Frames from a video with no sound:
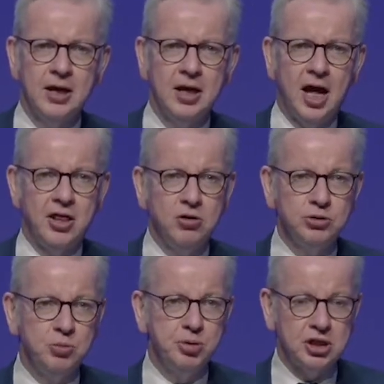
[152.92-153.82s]
And I also
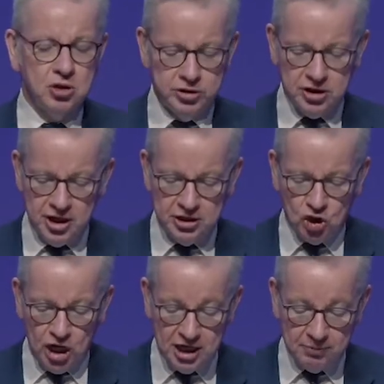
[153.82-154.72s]
in particular want to thank
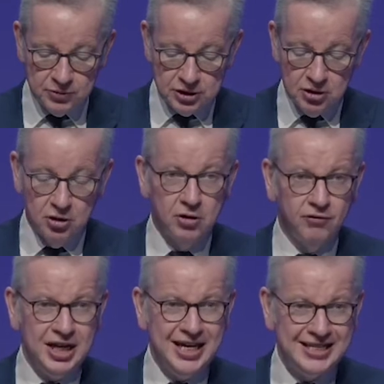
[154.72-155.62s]
James for
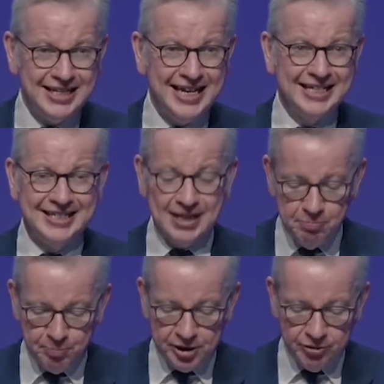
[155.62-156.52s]
his
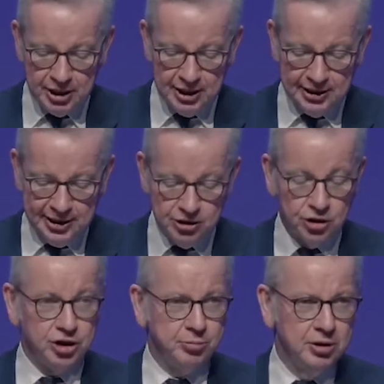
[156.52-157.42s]
exemplary
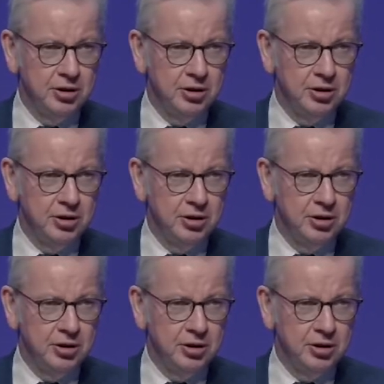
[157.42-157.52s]
leadership.